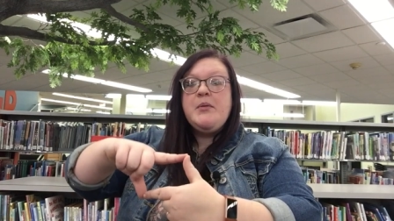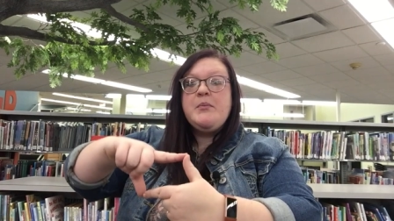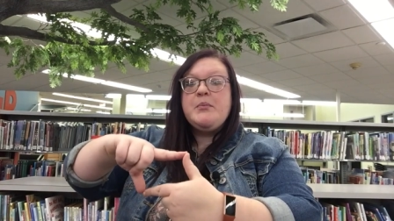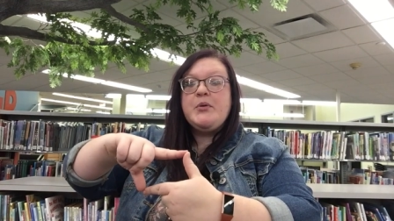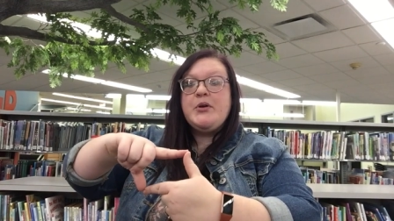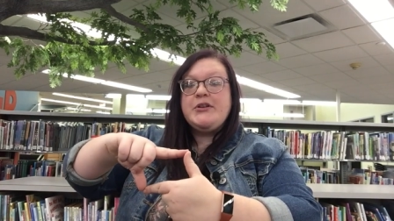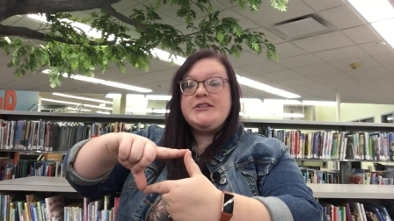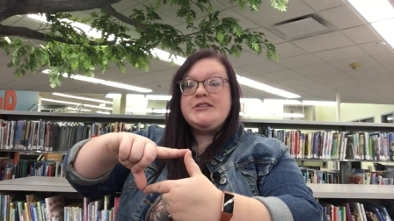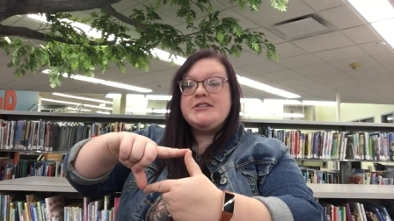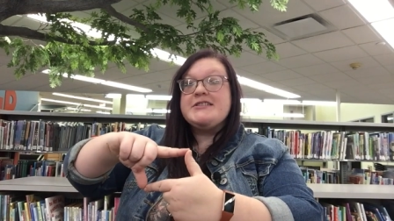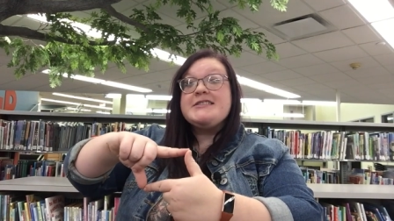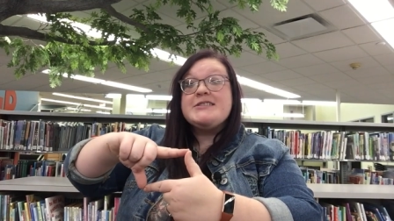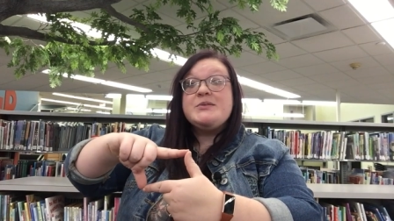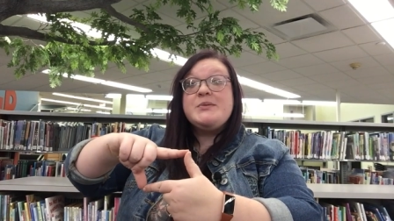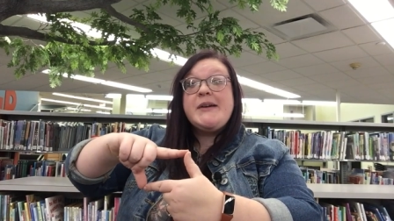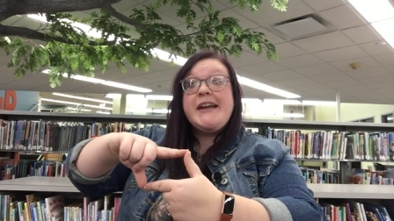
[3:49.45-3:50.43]
Put your
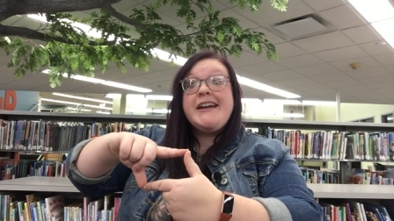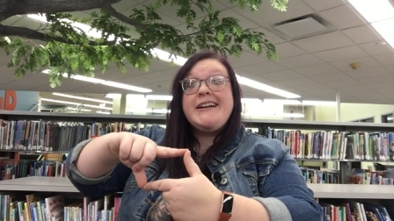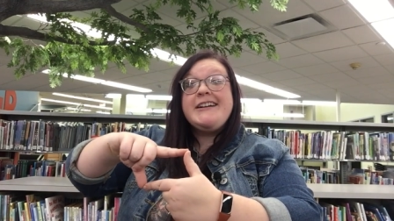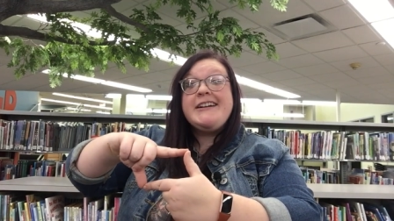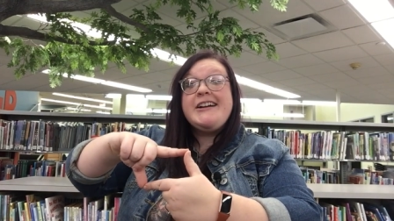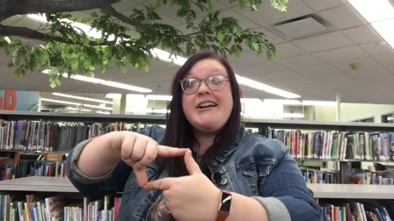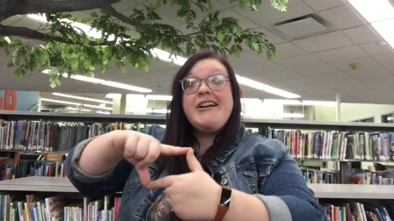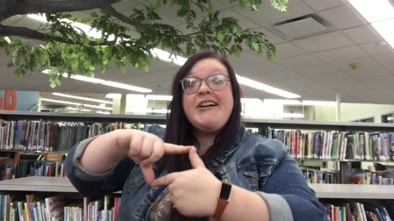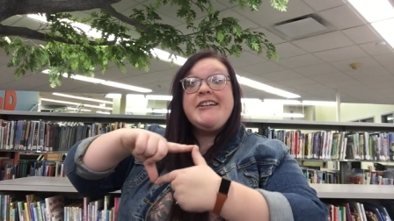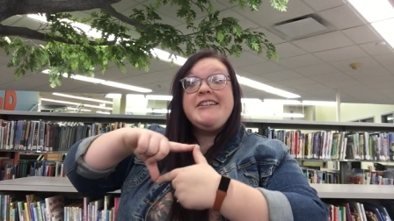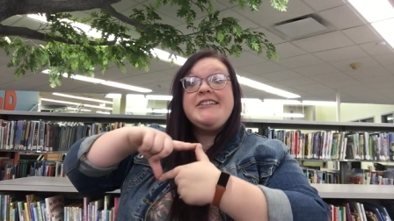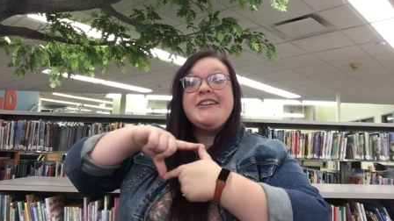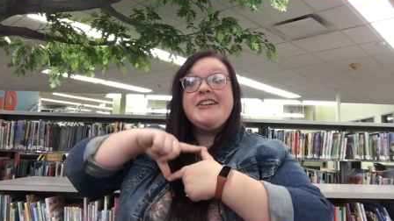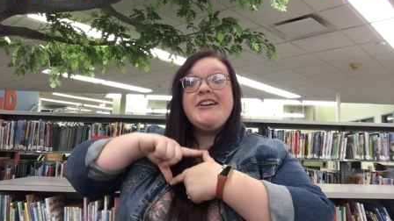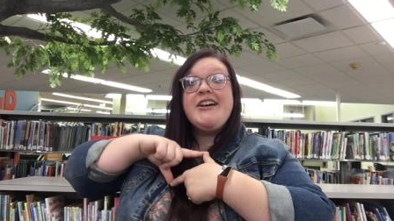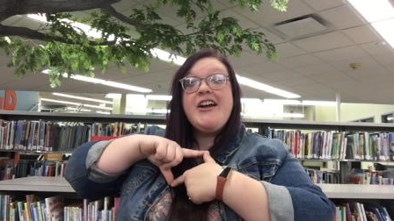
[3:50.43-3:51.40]
square on
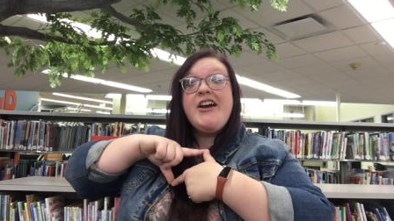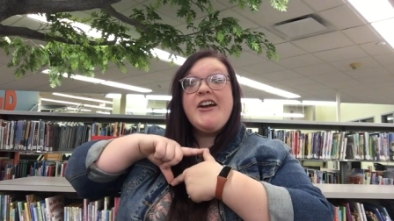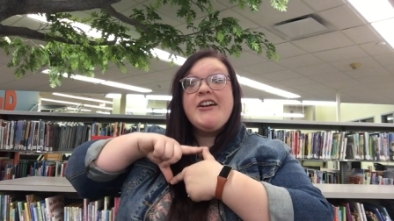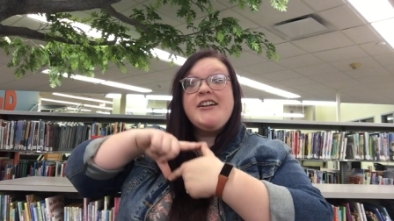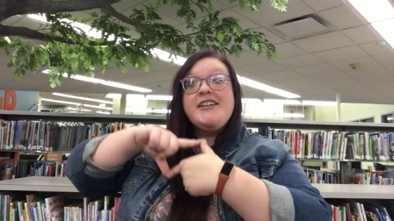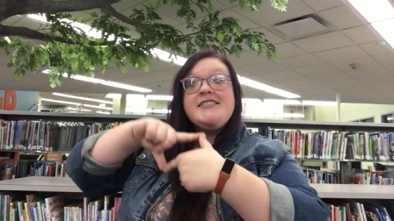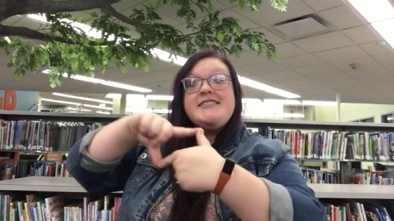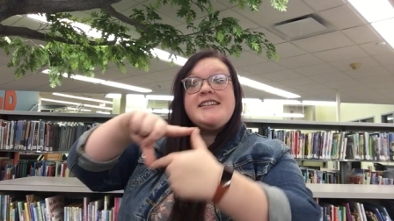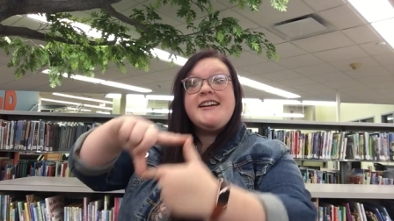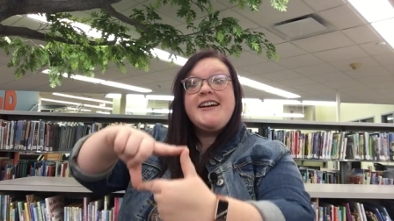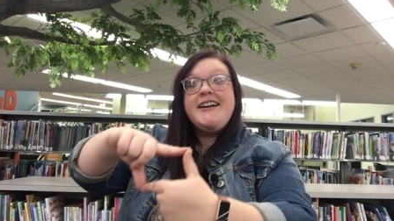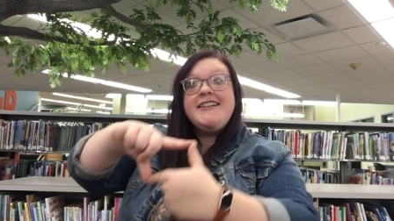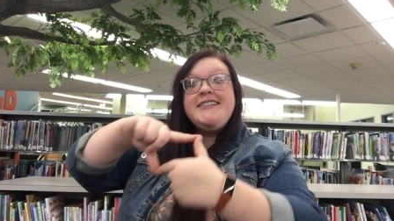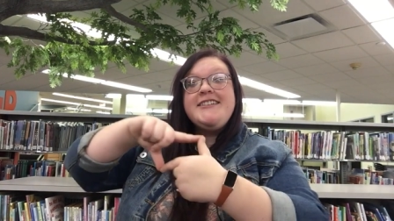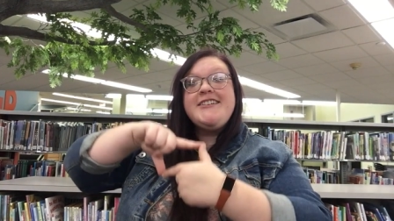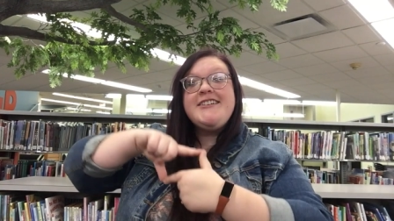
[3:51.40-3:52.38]
your heart,
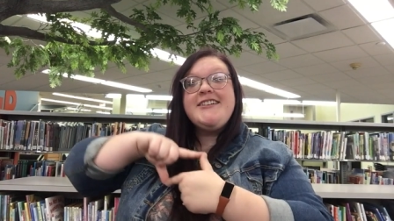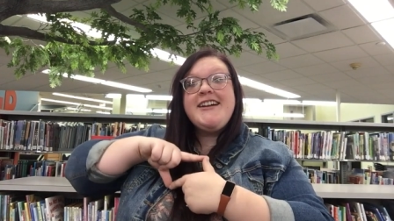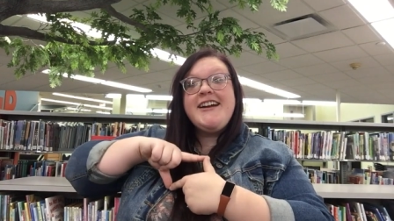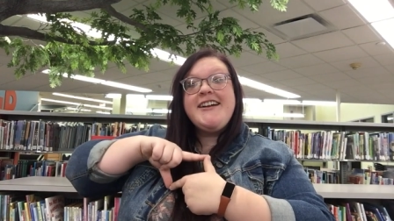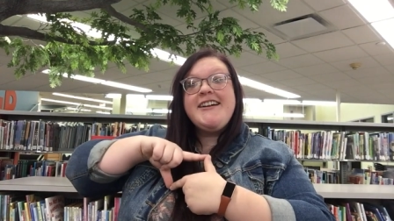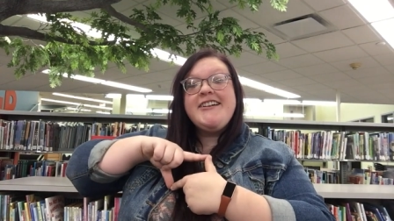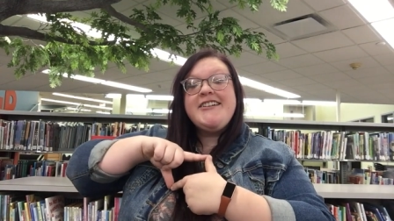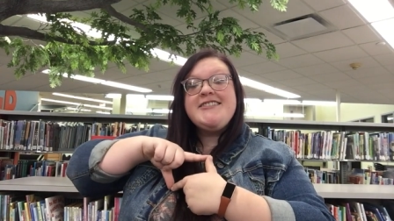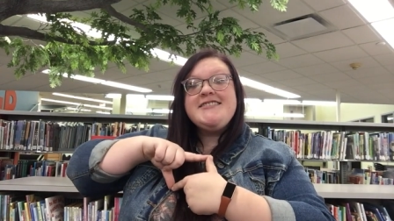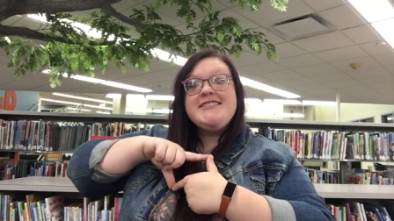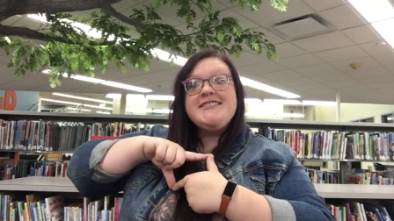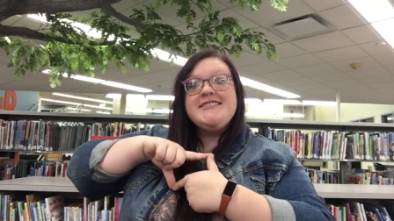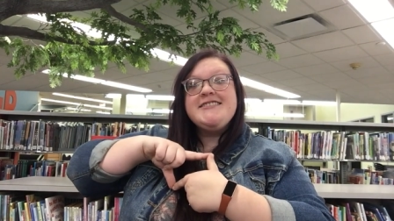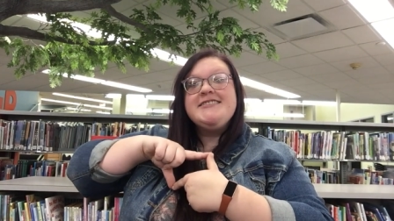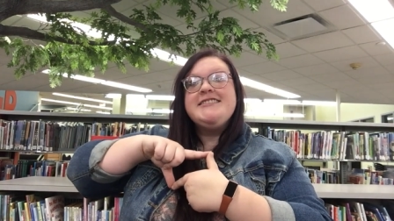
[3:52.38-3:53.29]
on your heart.